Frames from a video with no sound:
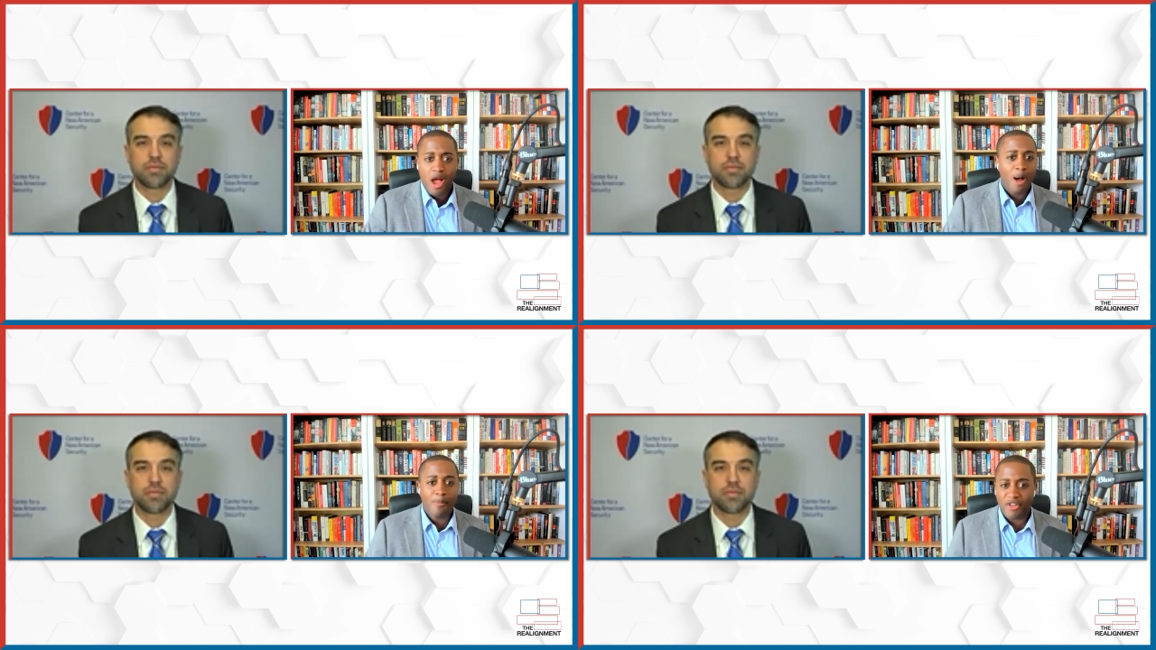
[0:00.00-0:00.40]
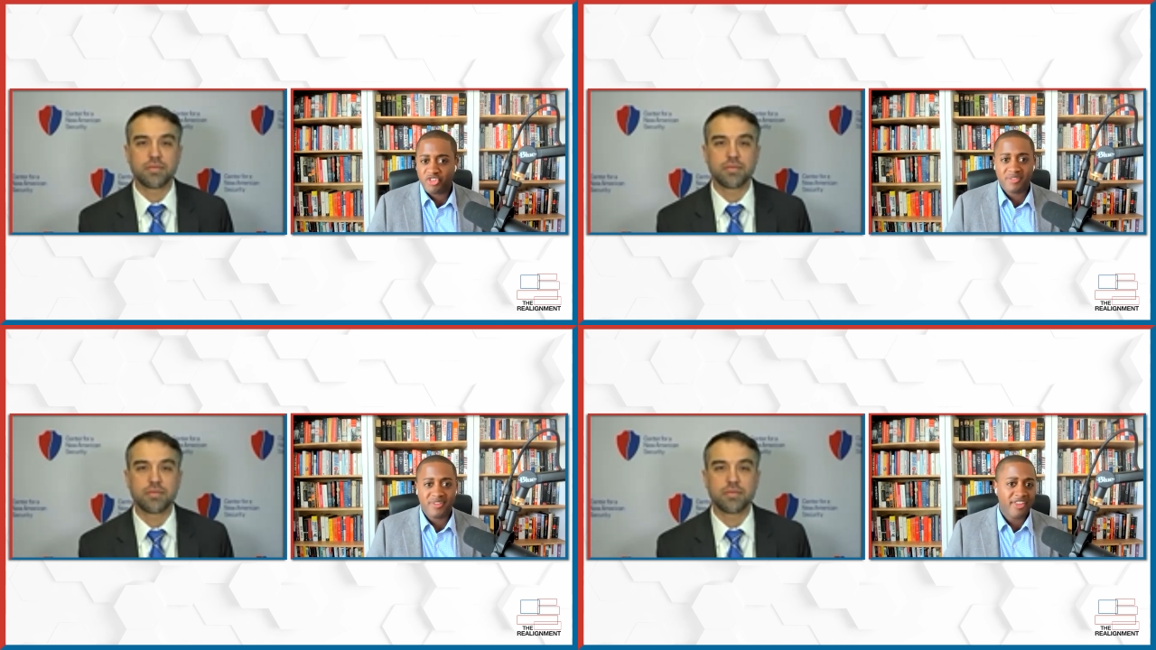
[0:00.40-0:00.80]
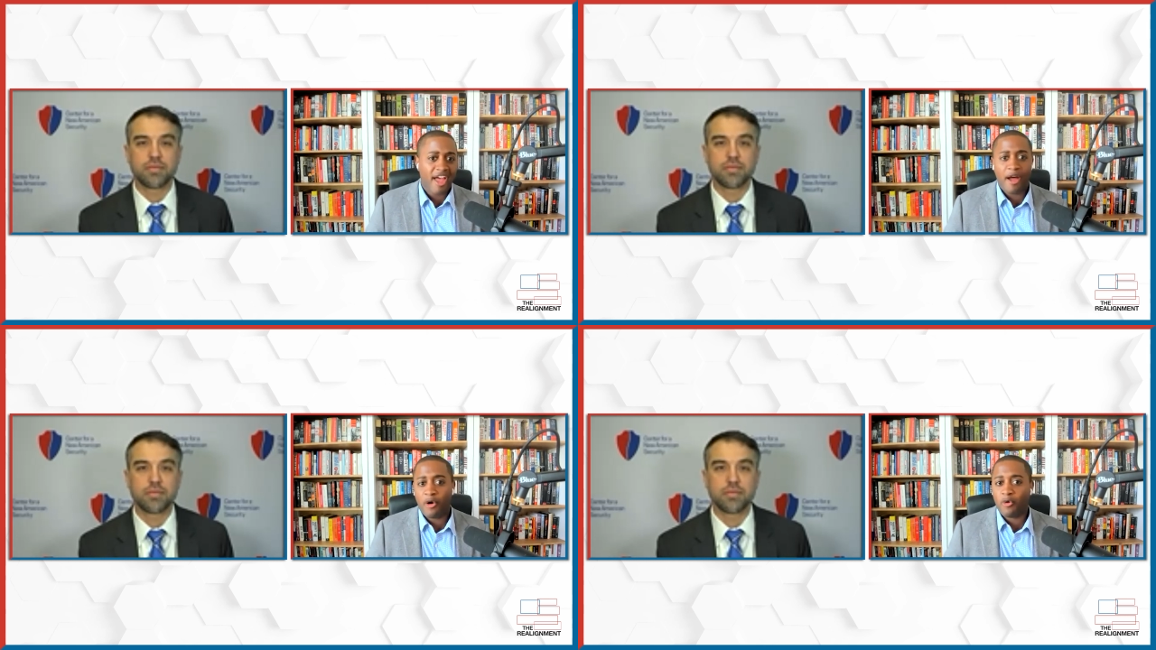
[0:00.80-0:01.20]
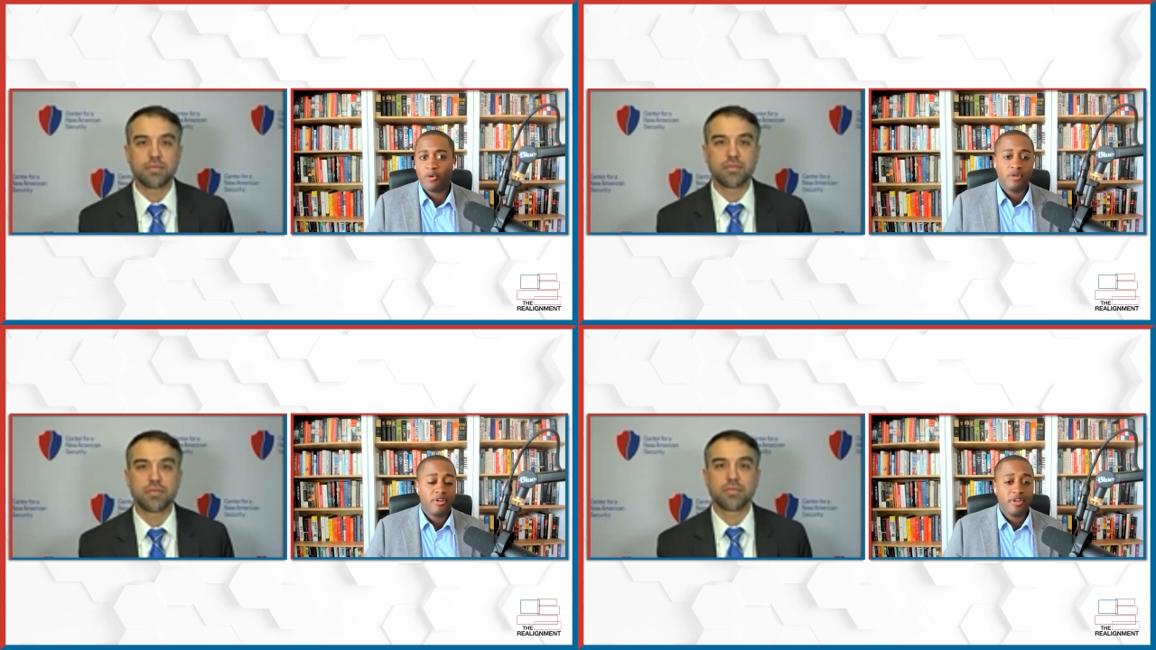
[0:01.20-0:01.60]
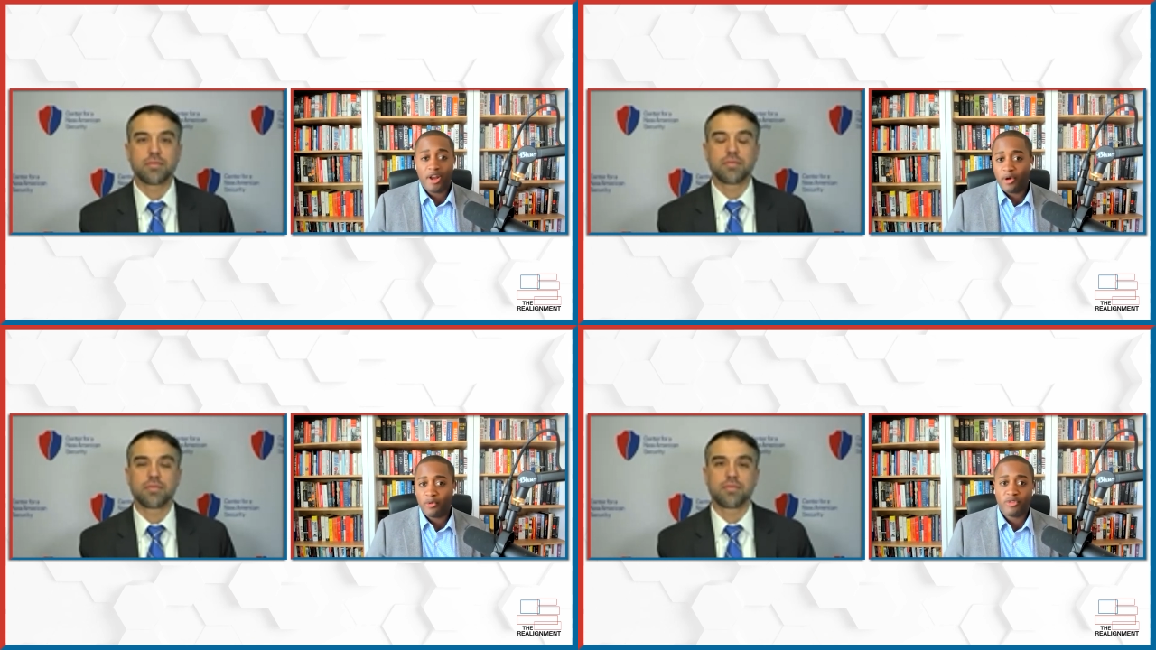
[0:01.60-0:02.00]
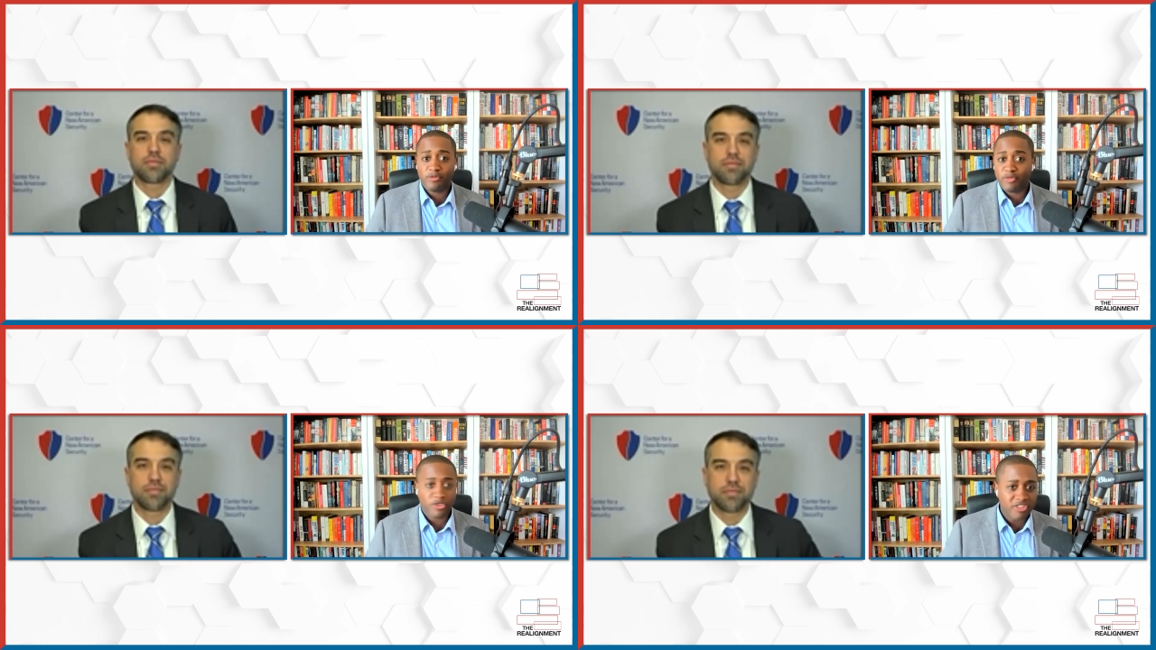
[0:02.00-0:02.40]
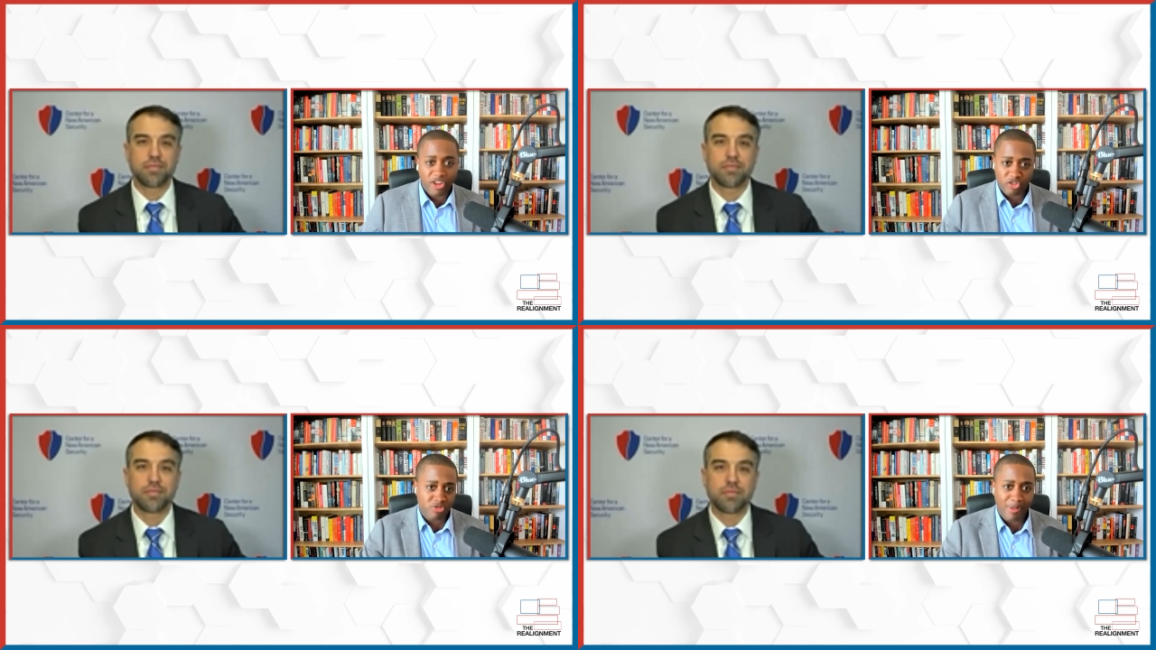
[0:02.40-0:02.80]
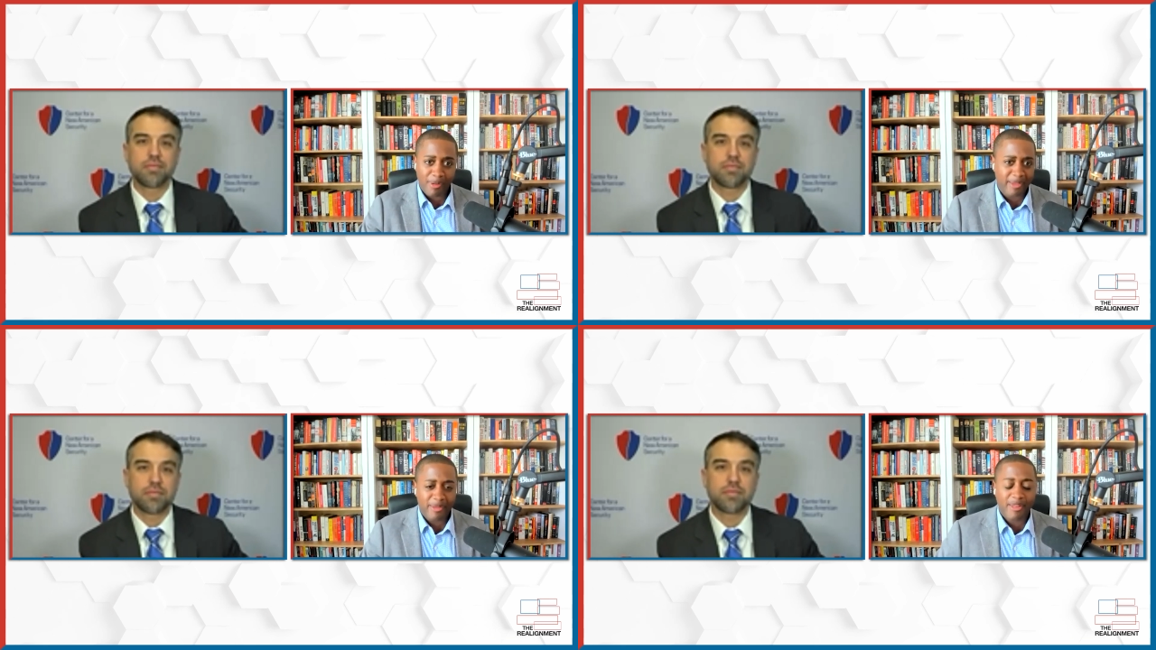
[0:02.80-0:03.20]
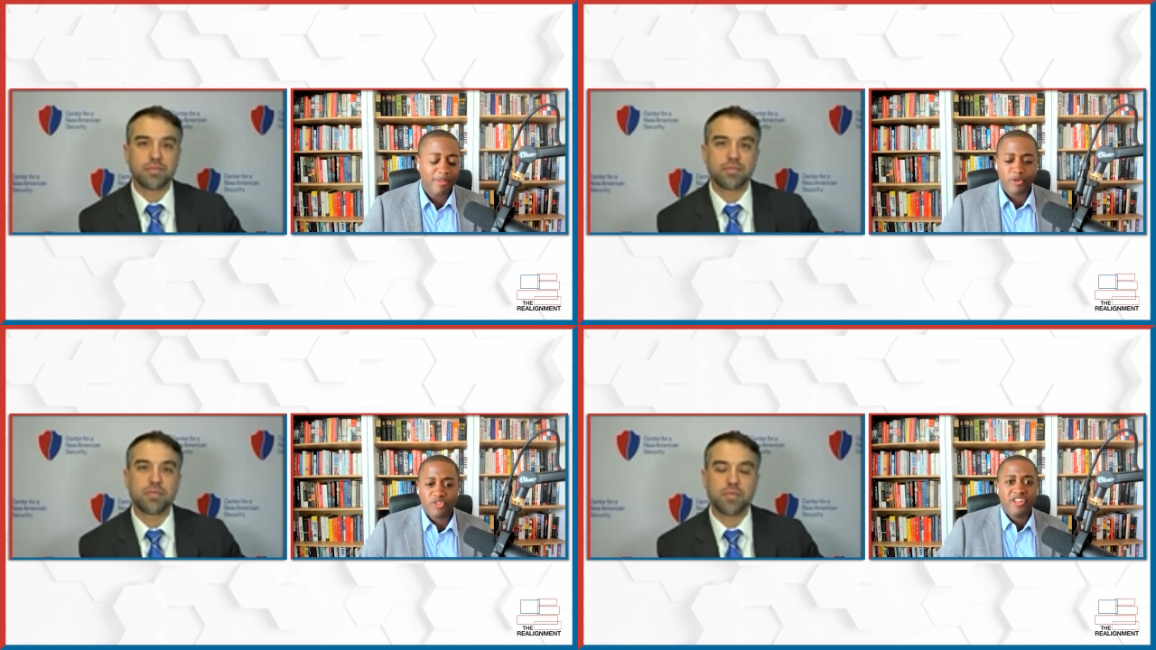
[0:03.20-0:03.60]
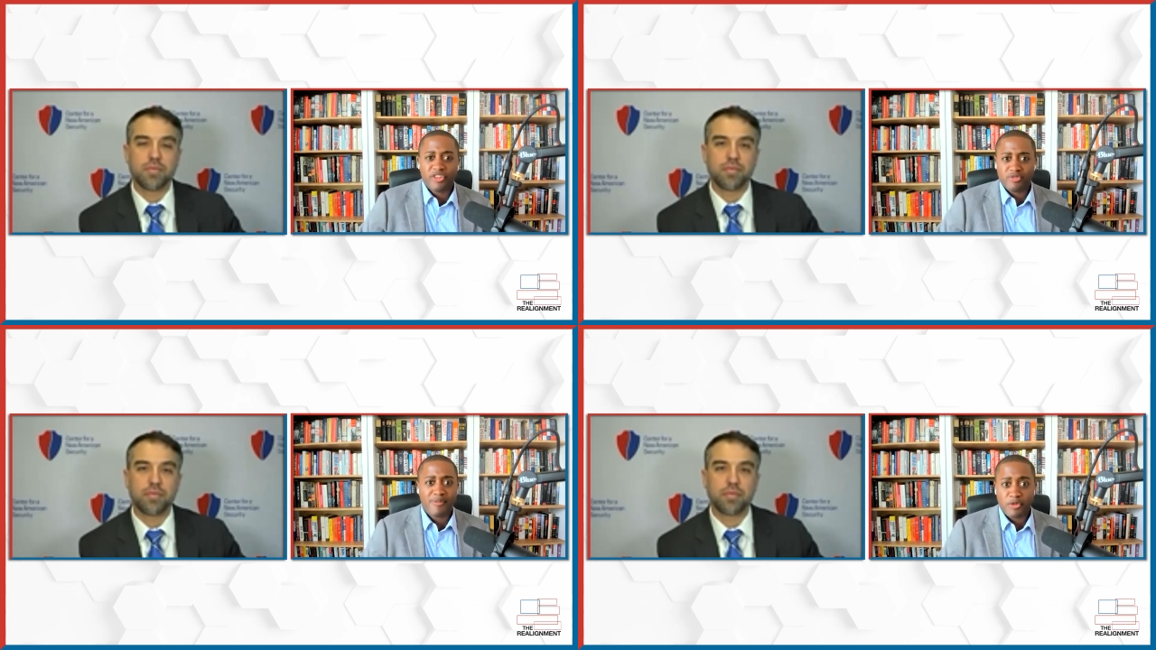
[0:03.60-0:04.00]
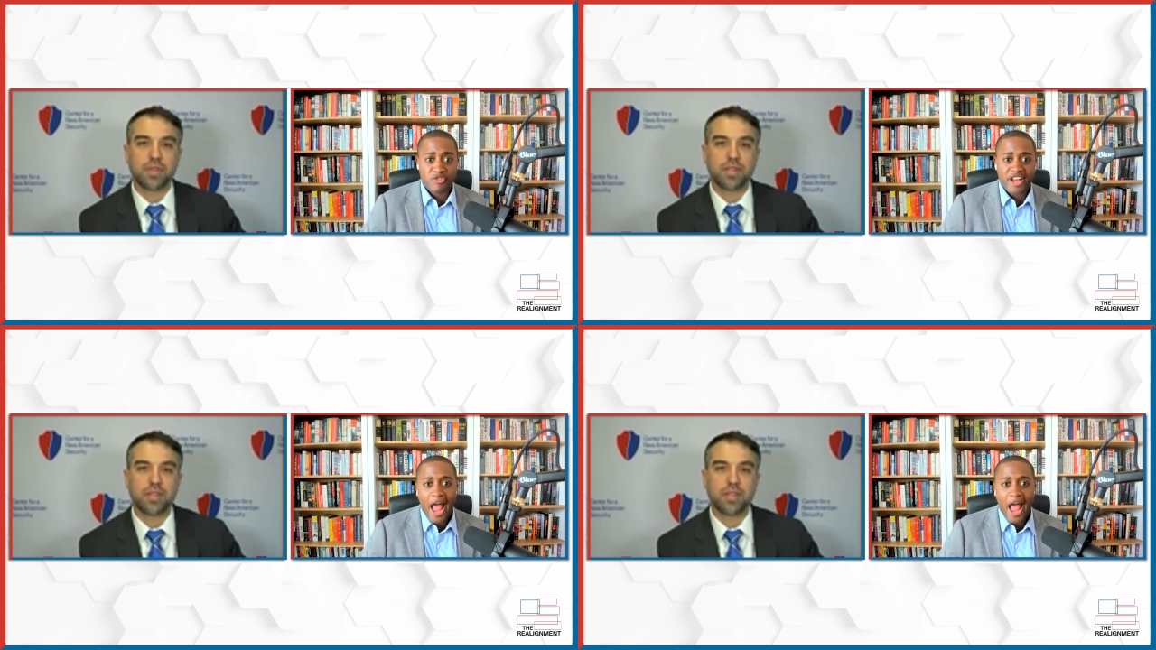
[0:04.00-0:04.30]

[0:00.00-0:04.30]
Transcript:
Speaker 1: I'm not sure that's how you know the first industrial like the first industrial revolution